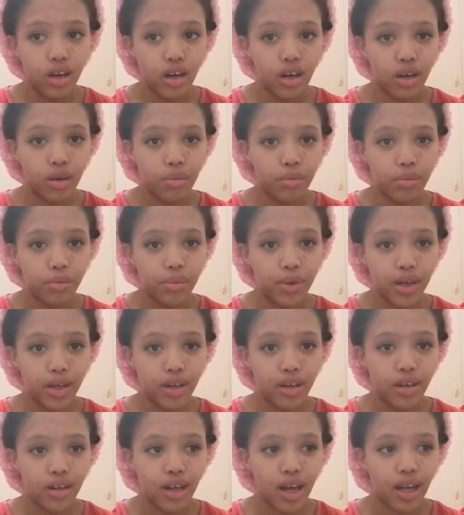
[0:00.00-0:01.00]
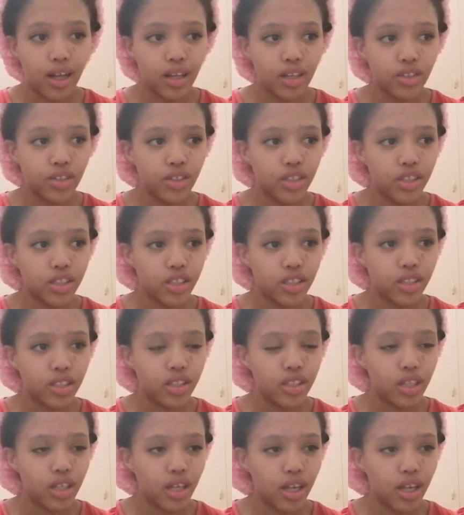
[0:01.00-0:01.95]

um, but I literally just see